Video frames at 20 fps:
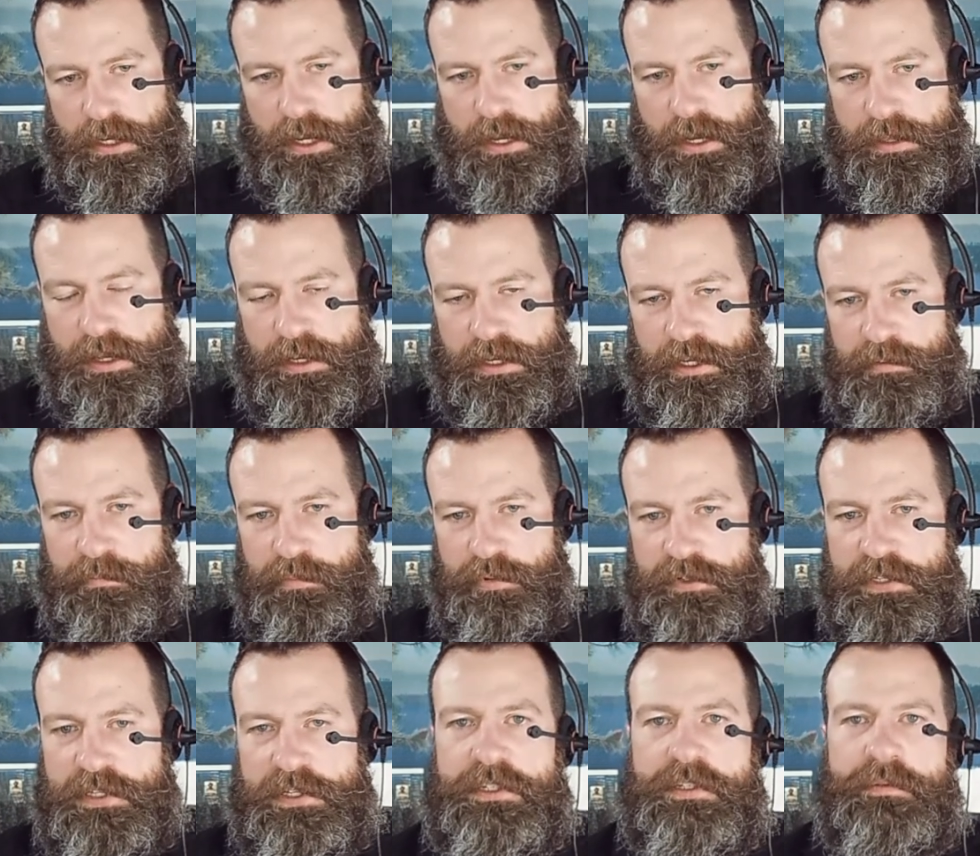And that can
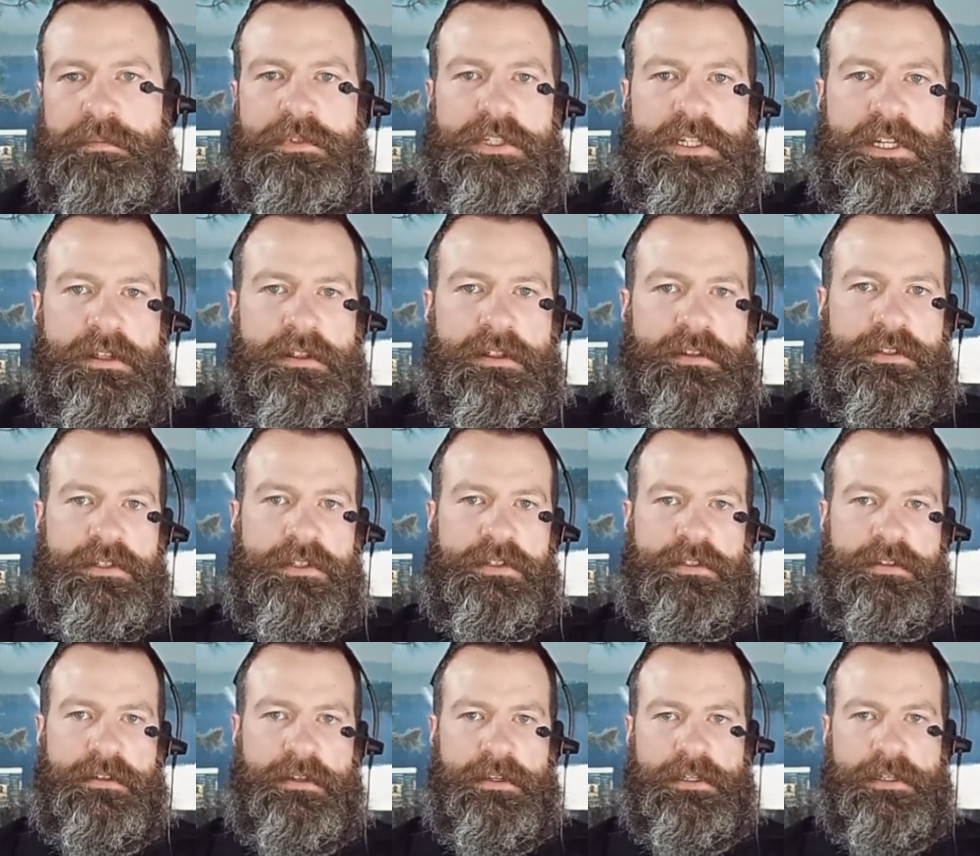present some
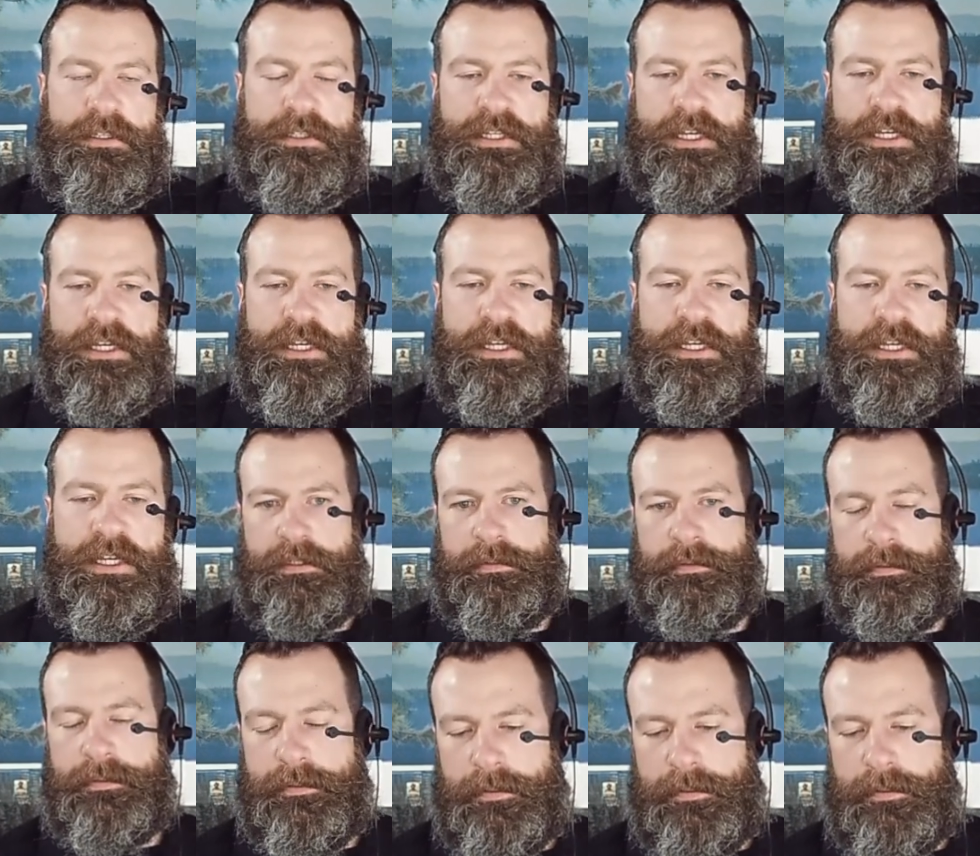challenges during testing.